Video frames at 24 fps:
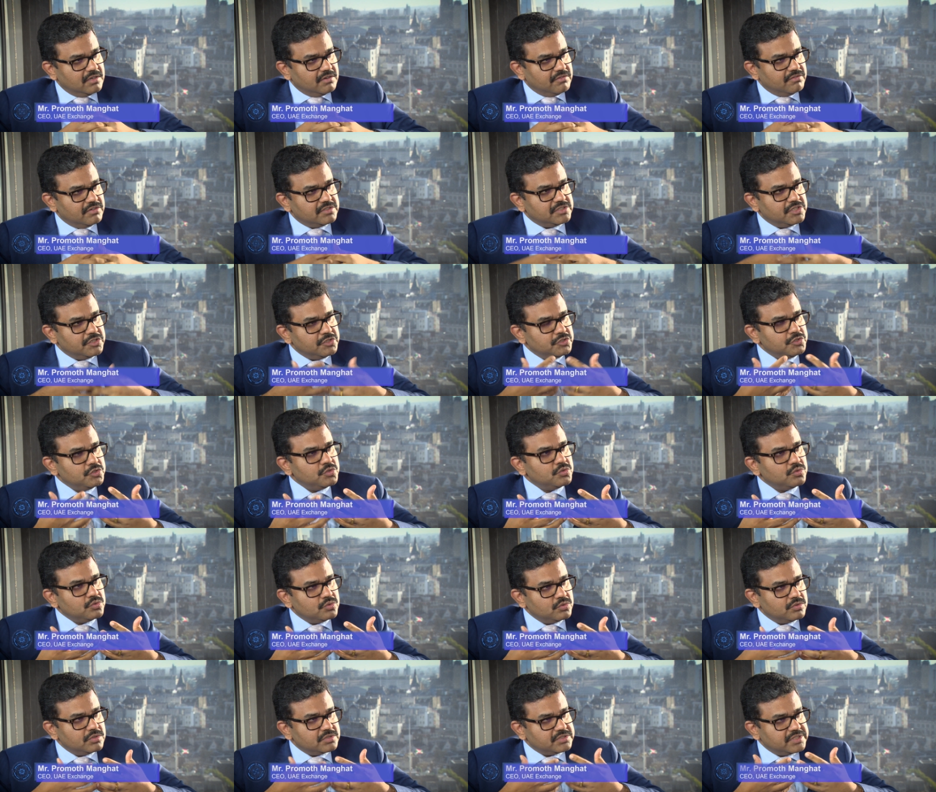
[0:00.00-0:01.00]
were the
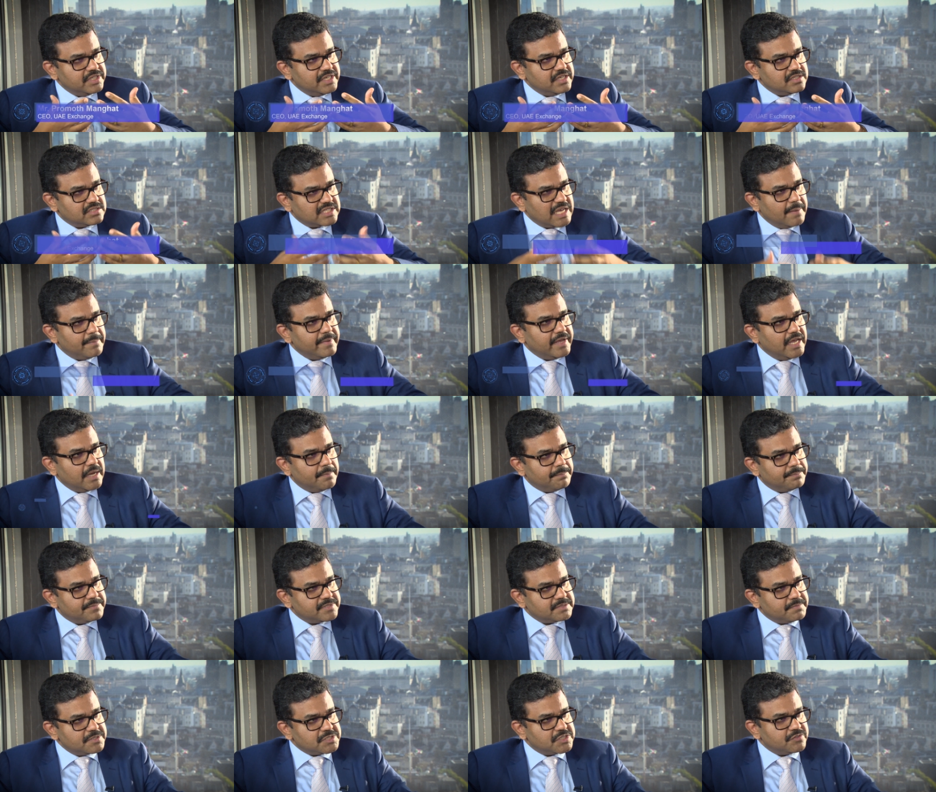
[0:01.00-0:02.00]
new things coming up
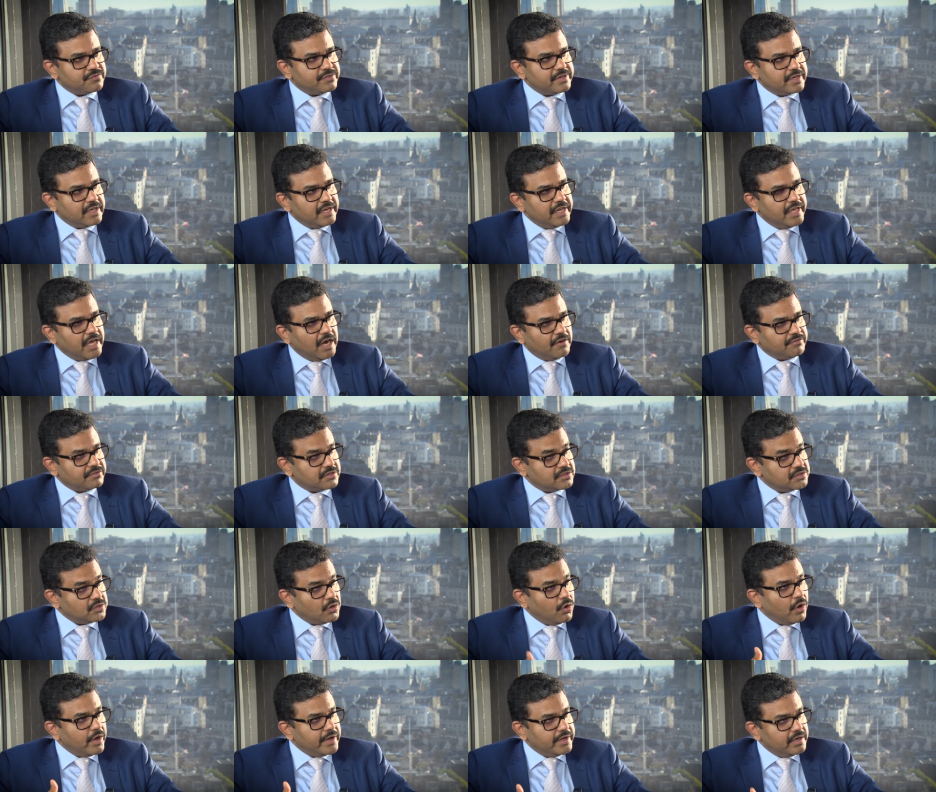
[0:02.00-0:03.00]
specifically after
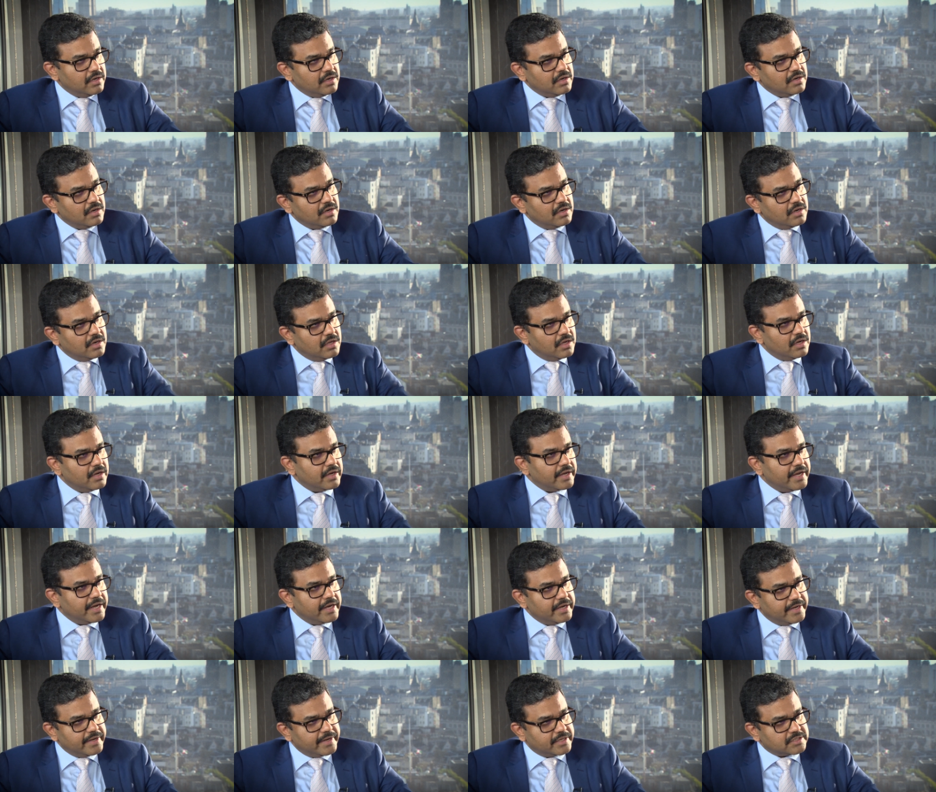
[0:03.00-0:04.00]
the oil uh,
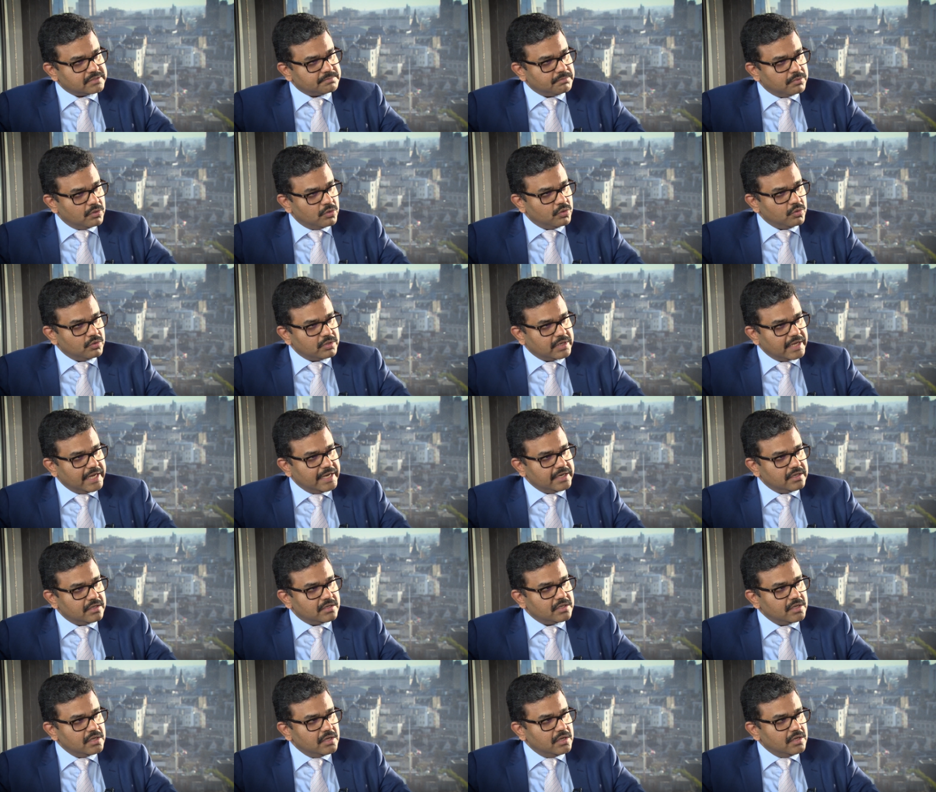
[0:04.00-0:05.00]
getting explode
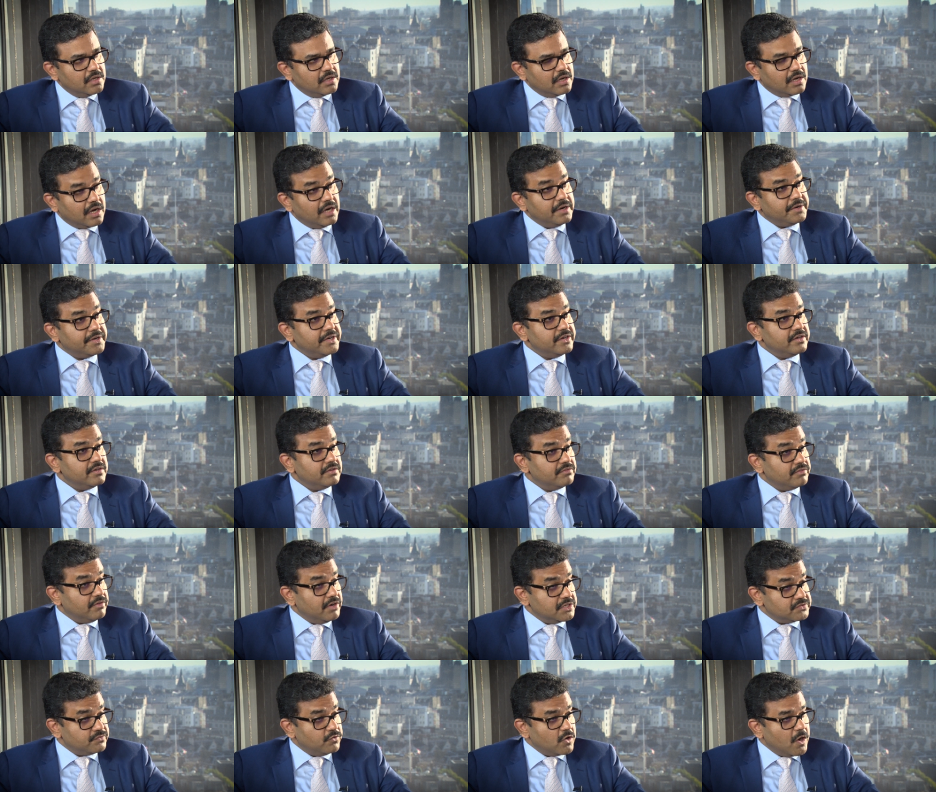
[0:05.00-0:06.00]
and country
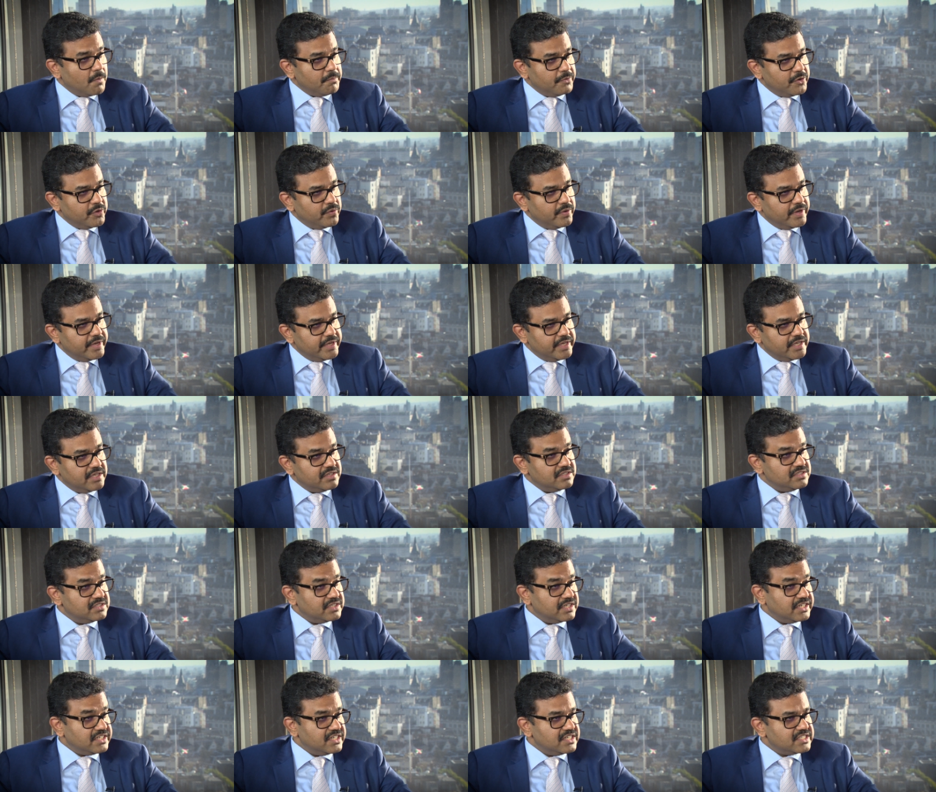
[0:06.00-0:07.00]
was formed UAE in
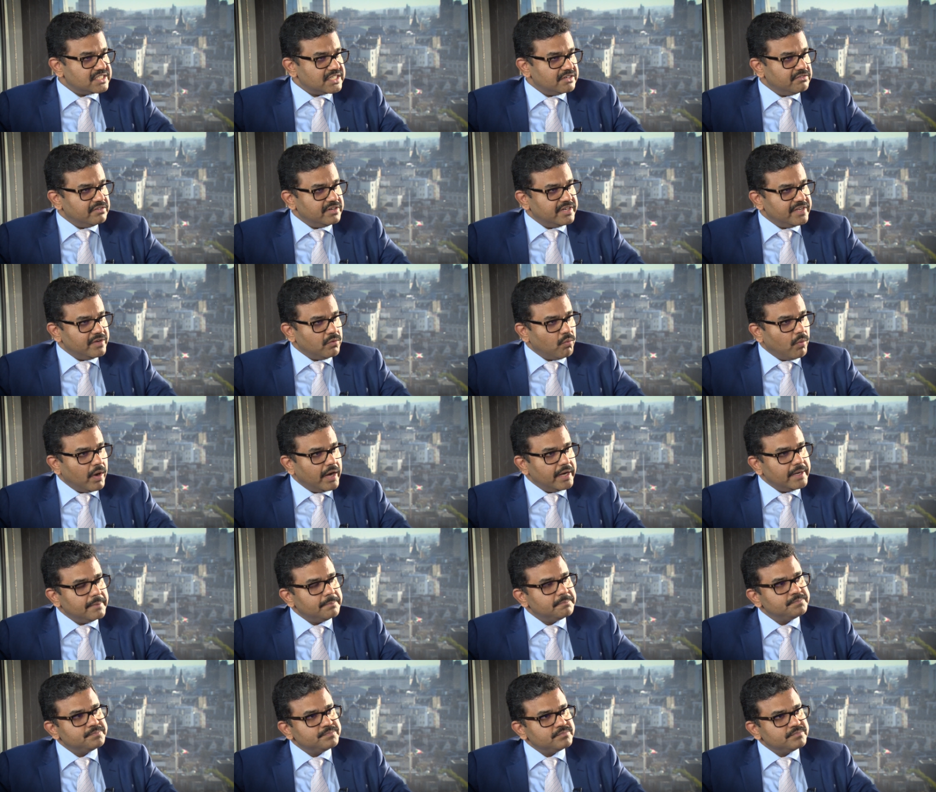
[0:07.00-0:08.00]
1971.